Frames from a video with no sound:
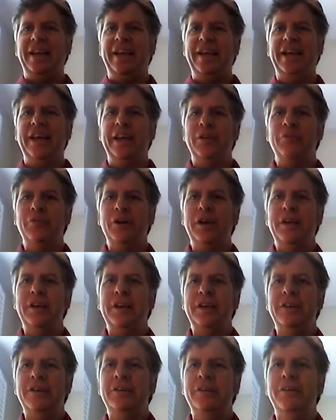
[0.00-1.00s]
Hey, Ray
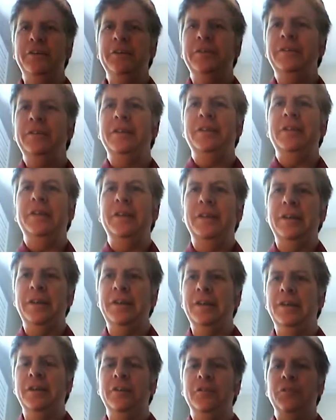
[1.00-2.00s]
here,
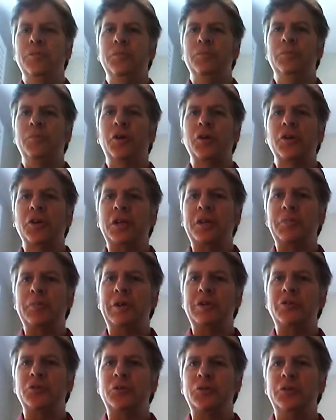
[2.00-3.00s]
your marketing
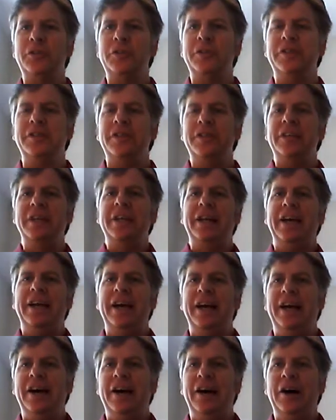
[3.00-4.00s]
mentor.
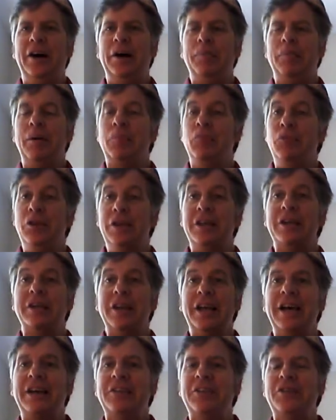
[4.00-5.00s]
I'm really
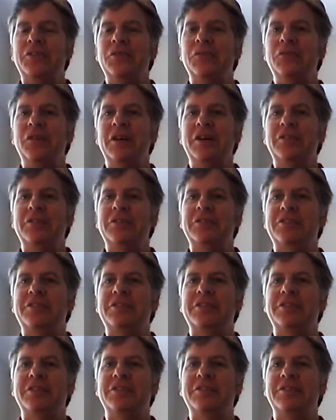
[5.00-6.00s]
glad that you found
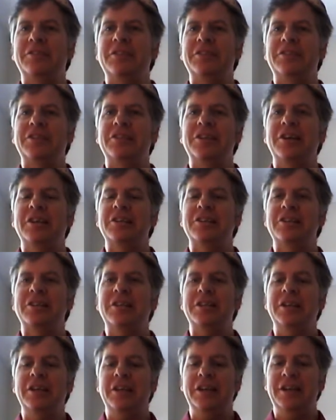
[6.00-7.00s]
this site
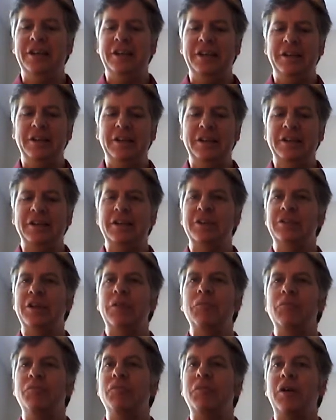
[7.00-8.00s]
because
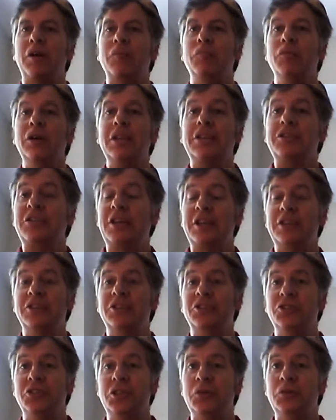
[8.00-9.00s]
I'm really excited
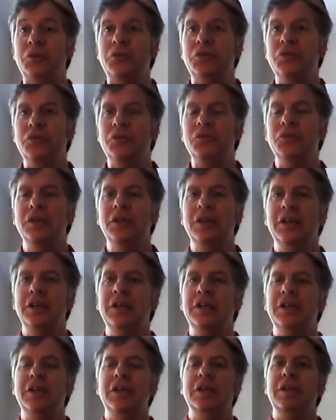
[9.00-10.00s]
to share with you
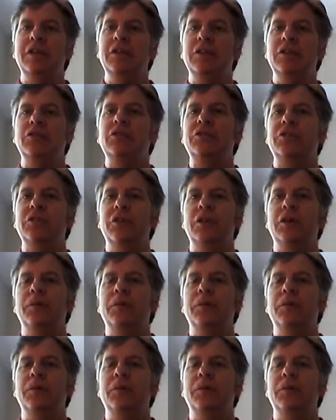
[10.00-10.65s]
this